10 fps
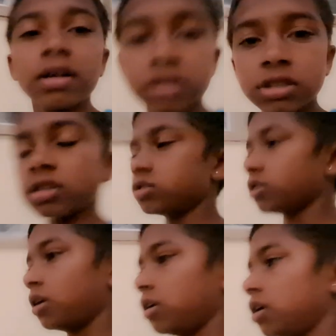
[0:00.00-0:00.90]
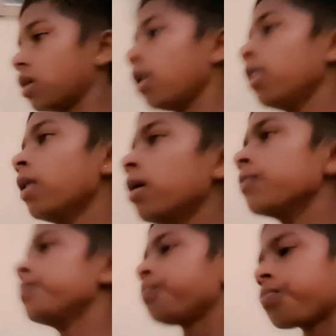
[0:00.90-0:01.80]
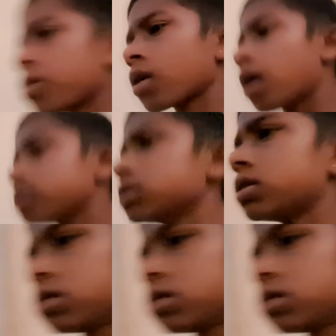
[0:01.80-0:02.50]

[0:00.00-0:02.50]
Ashish Chanchlani. Ashish